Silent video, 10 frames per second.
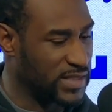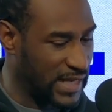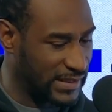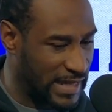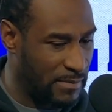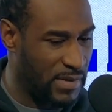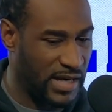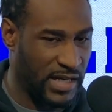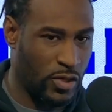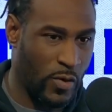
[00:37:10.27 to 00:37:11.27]
Take that
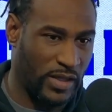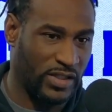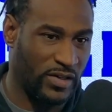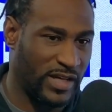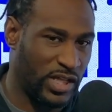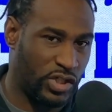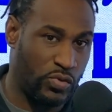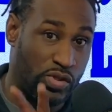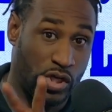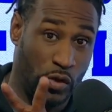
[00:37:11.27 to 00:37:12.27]
money, go out there and get
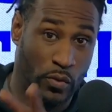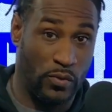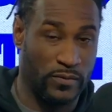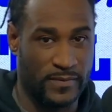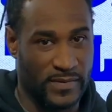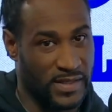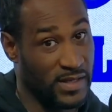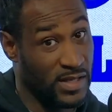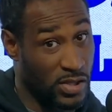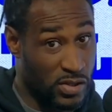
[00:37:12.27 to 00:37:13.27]
you two
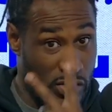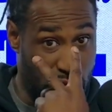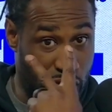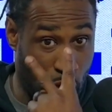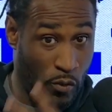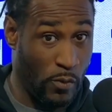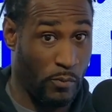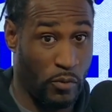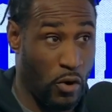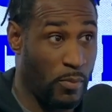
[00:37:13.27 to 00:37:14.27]
two
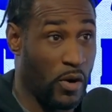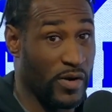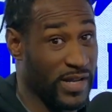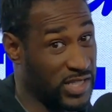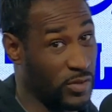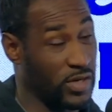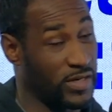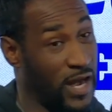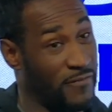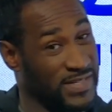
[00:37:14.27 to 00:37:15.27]
Pro Bowl
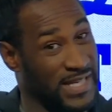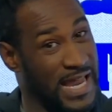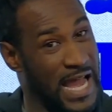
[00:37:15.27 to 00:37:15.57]
interior offensive